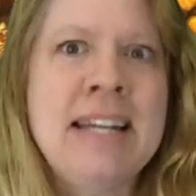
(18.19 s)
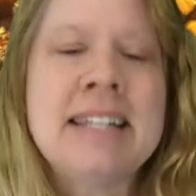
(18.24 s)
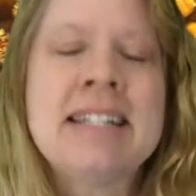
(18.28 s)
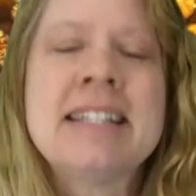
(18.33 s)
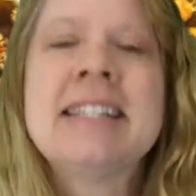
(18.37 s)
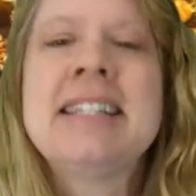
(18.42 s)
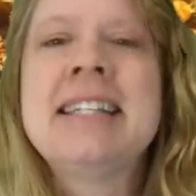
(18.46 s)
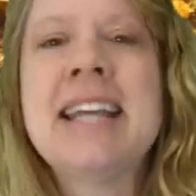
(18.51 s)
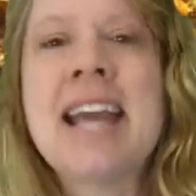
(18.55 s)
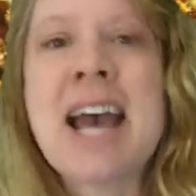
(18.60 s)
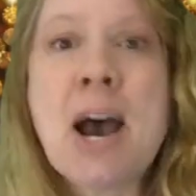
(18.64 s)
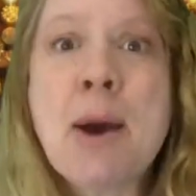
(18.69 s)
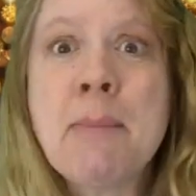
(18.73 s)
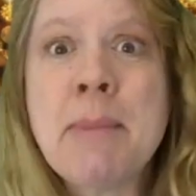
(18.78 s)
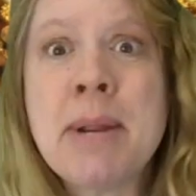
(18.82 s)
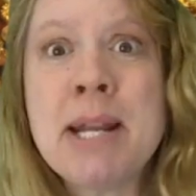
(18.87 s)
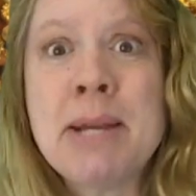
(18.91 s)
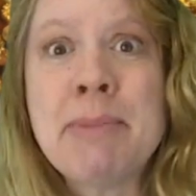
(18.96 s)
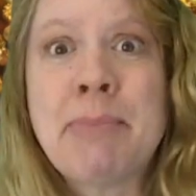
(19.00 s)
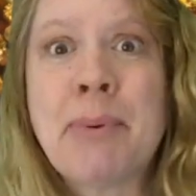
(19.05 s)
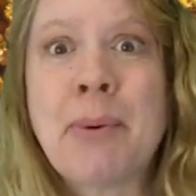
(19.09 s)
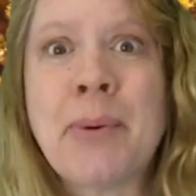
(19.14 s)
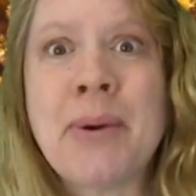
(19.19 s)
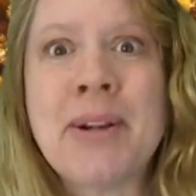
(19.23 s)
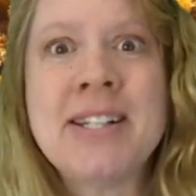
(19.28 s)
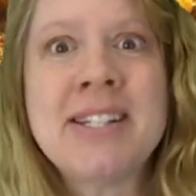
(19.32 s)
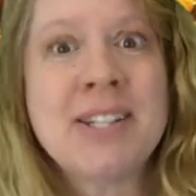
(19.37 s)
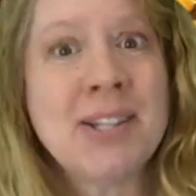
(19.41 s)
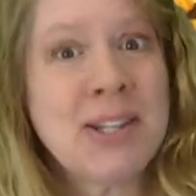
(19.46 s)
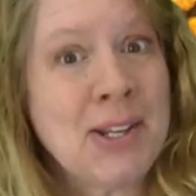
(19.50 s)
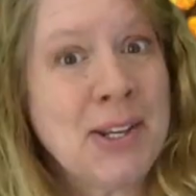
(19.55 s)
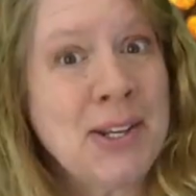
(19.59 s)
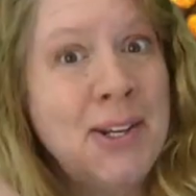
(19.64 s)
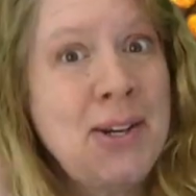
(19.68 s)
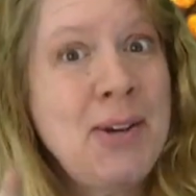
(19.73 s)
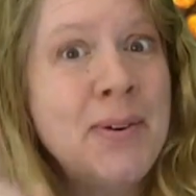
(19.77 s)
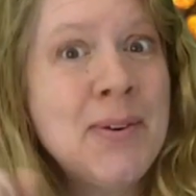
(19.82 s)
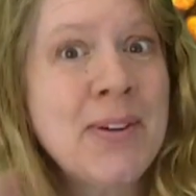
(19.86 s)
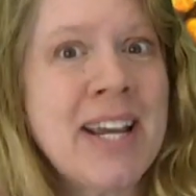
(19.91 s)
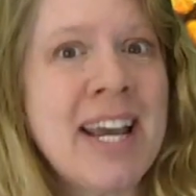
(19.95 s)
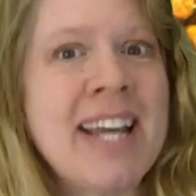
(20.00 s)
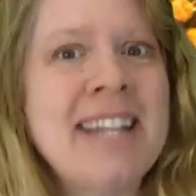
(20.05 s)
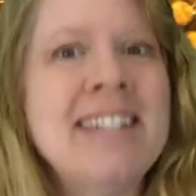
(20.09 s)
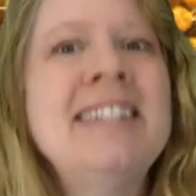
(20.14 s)
to see how many points
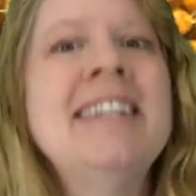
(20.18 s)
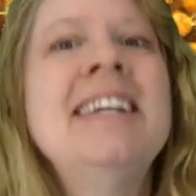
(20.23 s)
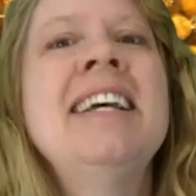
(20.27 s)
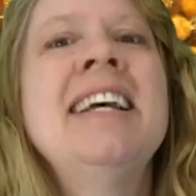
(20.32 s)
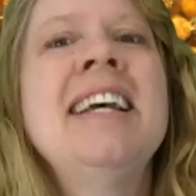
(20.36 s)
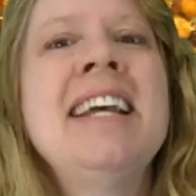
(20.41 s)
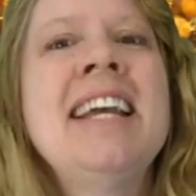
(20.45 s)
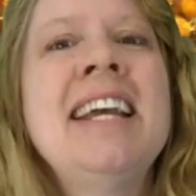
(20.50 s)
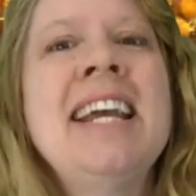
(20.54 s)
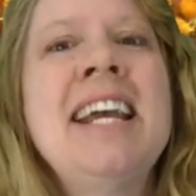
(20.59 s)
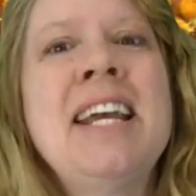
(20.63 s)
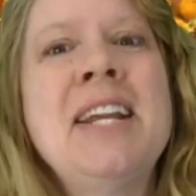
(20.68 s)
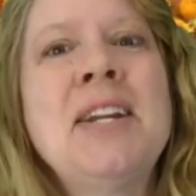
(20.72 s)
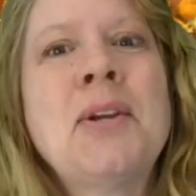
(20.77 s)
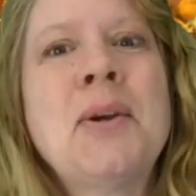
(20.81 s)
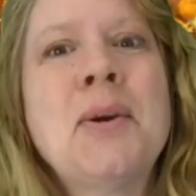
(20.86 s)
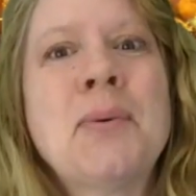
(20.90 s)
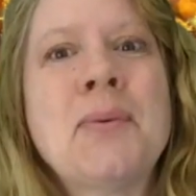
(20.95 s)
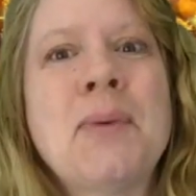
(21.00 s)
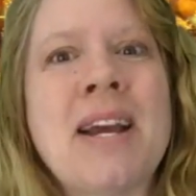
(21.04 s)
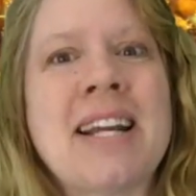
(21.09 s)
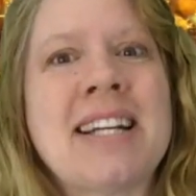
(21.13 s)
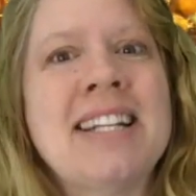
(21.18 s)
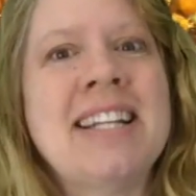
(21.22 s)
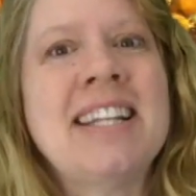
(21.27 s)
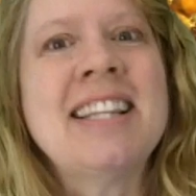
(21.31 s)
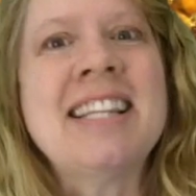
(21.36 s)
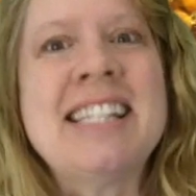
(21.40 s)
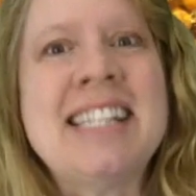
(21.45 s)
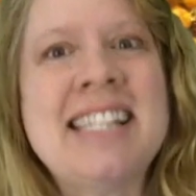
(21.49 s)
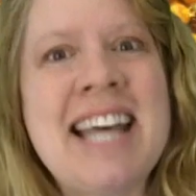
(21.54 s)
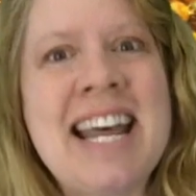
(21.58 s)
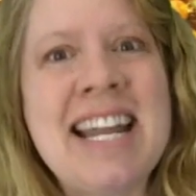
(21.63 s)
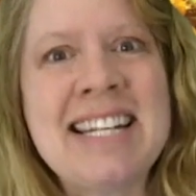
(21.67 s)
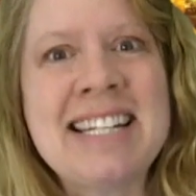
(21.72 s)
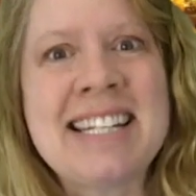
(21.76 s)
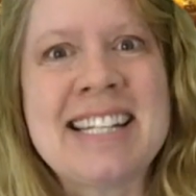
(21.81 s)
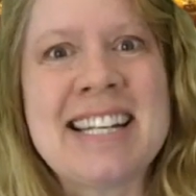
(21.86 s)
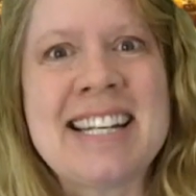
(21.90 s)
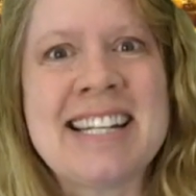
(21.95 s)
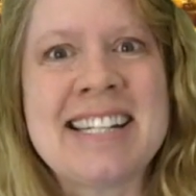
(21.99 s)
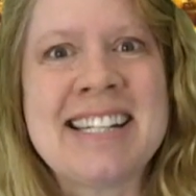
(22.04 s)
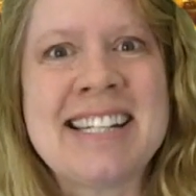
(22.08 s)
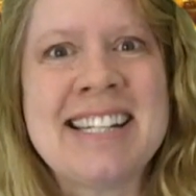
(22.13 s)
you get in correcting the
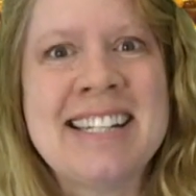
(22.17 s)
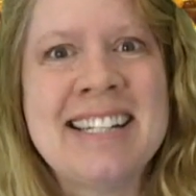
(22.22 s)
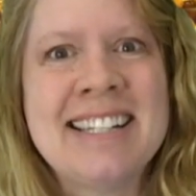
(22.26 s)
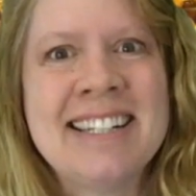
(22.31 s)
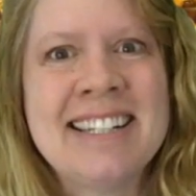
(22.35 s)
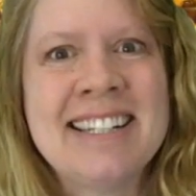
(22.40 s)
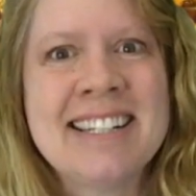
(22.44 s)
sentences.